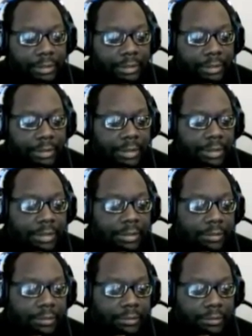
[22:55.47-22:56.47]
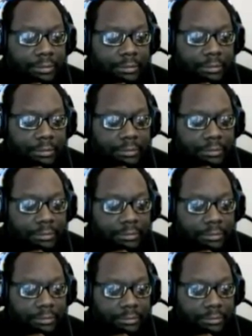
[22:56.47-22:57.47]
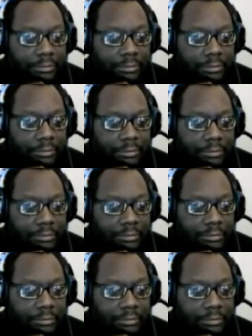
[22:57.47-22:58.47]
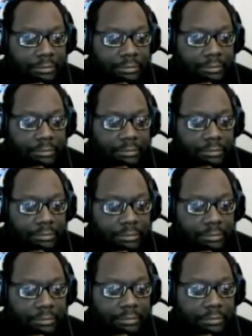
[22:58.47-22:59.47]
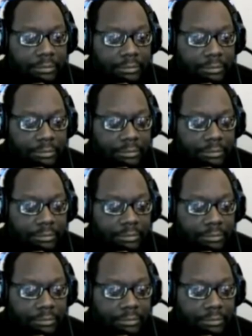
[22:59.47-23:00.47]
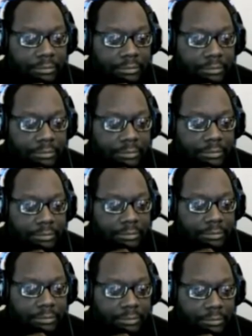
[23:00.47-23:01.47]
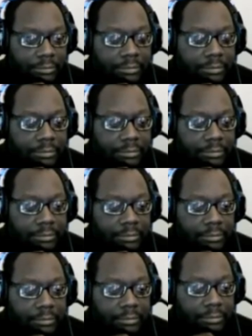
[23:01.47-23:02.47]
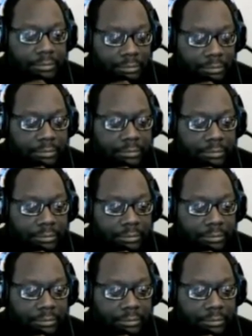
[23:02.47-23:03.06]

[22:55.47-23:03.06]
The person shown says nothing.